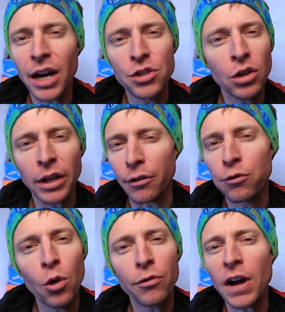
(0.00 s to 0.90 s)
I took like
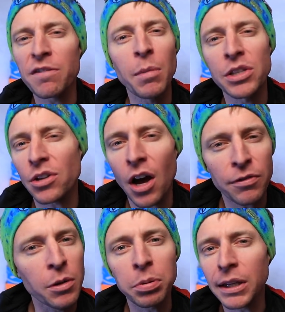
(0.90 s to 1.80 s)
four or five months
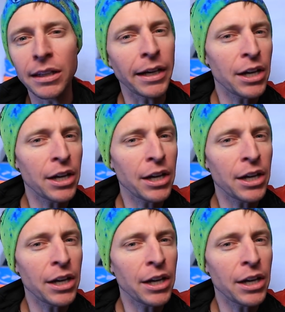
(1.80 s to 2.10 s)
off completely.